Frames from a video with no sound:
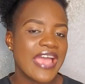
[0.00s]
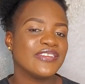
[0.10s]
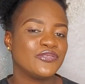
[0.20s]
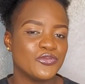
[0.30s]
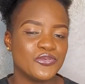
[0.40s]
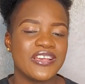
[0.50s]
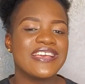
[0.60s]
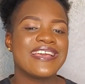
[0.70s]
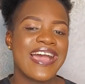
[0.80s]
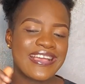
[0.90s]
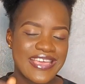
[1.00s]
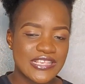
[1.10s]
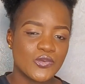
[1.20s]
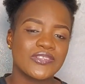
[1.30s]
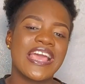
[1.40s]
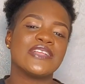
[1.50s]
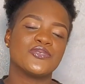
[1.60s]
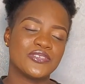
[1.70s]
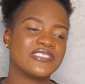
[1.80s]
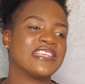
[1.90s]
I do. And guess what? I
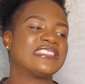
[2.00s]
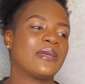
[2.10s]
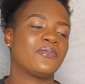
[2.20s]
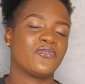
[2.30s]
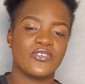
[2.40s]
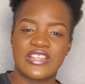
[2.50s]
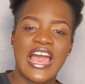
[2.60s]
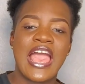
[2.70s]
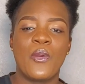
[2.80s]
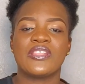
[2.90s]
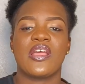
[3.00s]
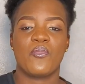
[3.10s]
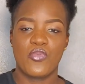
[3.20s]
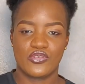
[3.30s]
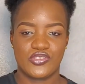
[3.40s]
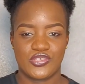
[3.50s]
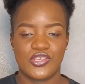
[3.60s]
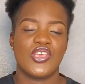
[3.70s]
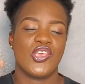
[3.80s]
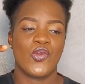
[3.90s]
took it a step further. I went and
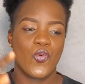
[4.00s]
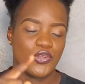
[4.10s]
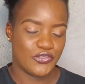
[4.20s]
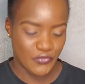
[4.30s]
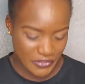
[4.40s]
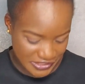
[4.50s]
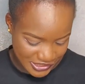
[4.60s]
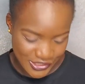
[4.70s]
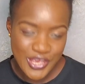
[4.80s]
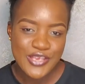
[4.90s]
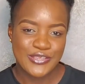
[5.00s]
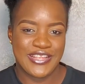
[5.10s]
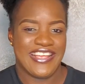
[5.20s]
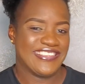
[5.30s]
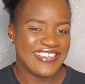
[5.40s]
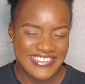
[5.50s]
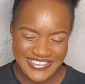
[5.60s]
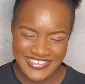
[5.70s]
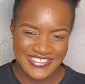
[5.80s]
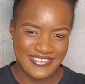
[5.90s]
bought a watch for it. So that
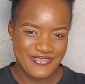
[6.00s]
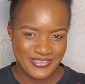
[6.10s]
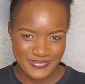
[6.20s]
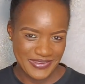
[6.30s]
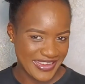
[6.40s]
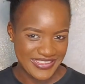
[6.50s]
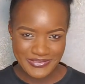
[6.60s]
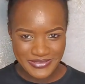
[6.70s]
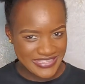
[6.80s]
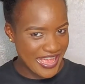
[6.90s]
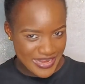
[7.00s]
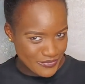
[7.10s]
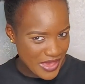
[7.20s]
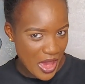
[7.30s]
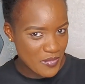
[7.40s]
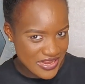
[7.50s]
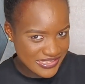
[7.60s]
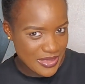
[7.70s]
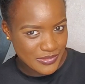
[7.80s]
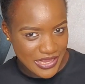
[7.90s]
the watch will be telling me how many
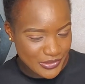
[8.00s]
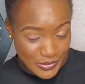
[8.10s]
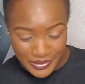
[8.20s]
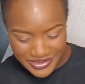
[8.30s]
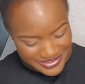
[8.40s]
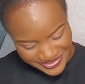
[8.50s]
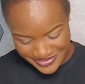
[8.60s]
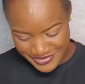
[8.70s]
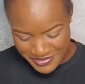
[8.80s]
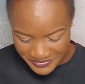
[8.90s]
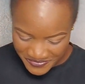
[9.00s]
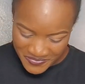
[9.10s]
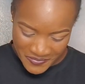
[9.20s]
steps I took, you know?